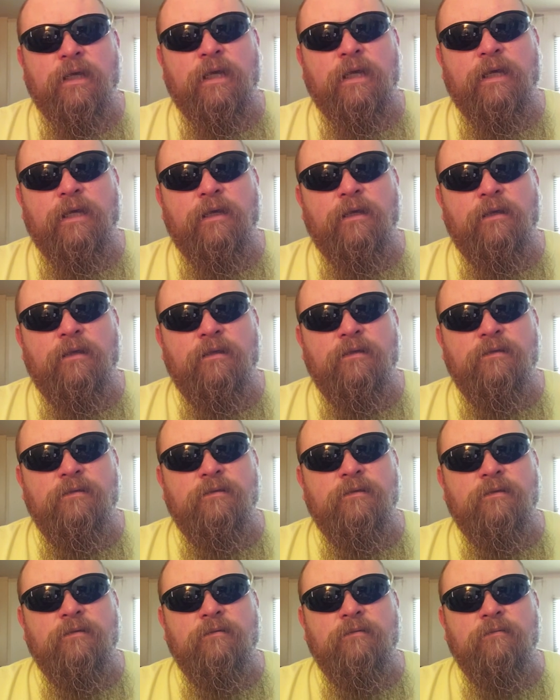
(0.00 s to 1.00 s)

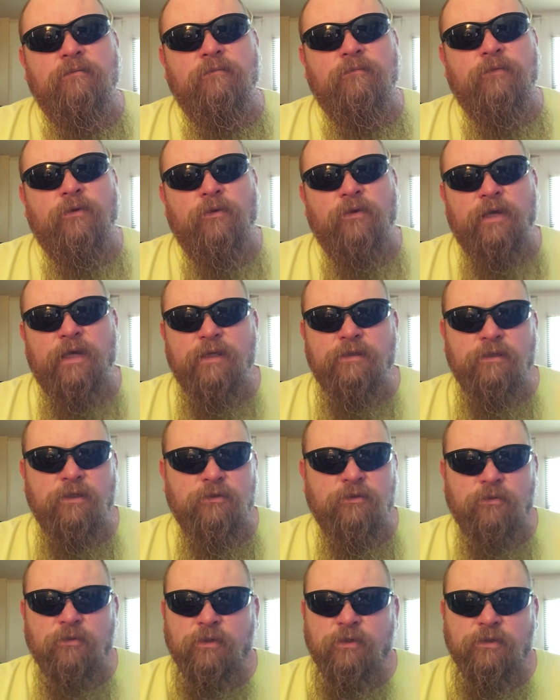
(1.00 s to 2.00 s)
and they're easy
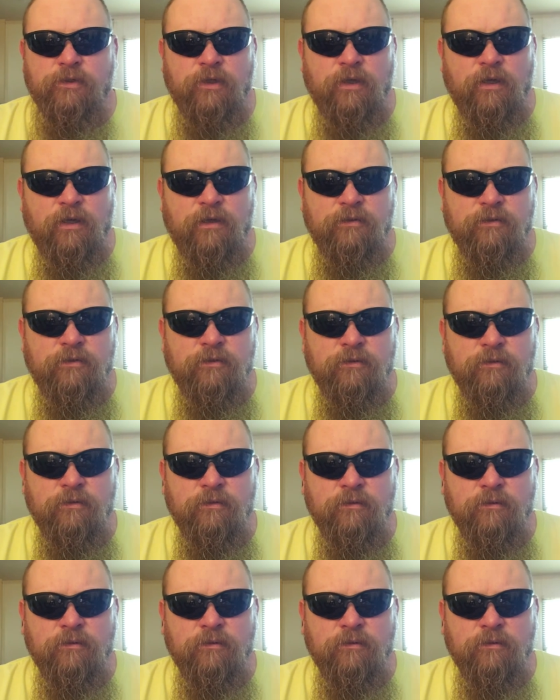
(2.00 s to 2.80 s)
to adjust.